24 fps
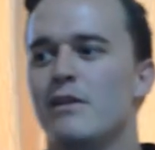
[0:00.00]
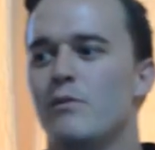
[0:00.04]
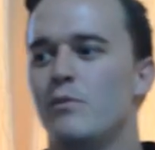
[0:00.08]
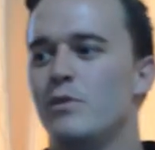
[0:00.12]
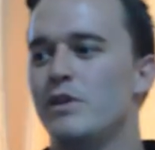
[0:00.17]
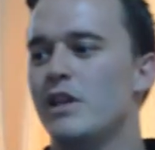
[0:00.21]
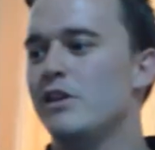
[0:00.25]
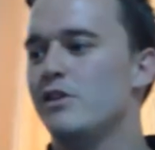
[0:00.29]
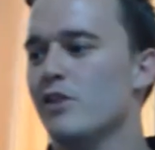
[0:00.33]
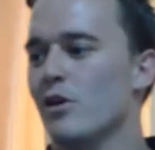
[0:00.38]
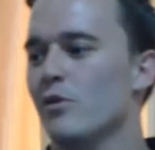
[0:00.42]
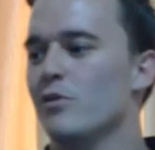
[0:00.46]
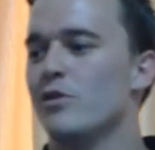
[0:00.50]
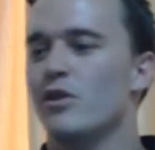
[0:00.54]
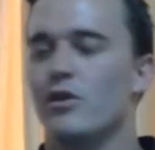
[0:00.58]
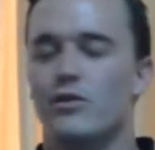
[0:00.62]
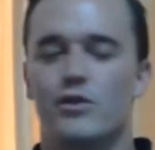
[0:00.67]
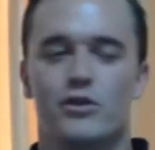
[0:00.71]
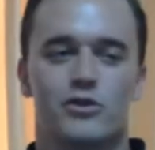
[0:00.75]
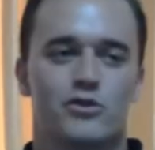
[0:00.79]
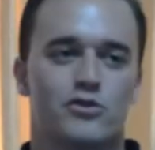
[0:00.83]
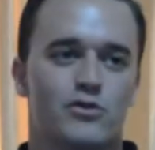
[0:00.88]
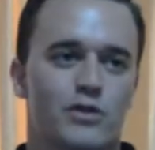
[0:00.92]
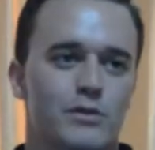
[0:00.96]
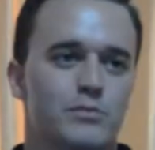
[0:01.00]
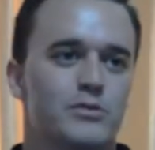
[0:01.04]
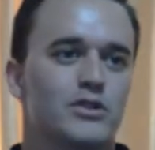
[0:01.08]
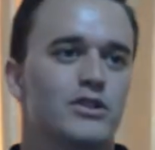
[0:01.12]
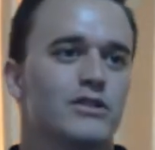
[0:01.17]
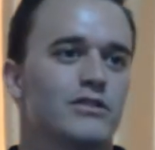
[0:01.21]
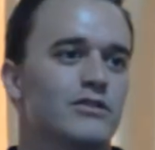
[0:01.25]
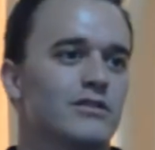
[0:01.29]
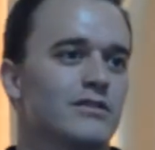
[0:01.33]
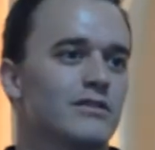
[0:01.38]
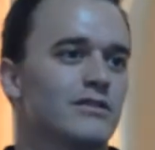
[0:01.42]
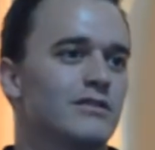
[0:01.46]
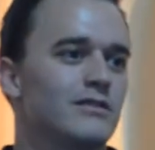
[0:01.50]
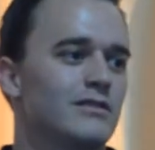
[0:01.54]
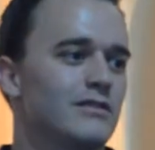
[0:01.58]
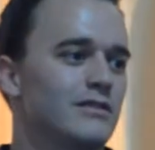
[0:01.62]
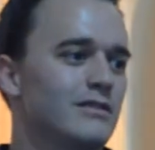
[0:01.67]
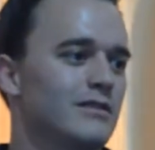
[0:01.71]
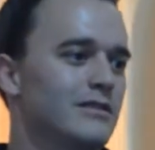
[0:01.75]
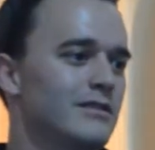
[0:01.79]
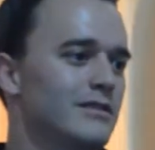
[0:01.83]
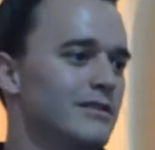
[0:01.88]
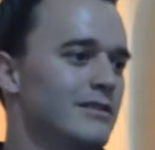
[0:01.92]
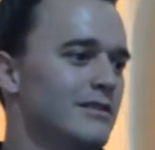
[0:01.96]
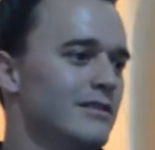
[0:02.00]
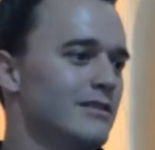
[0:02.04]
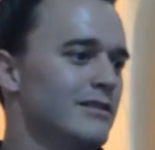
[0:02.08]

when they don't know their scriptures. Mm.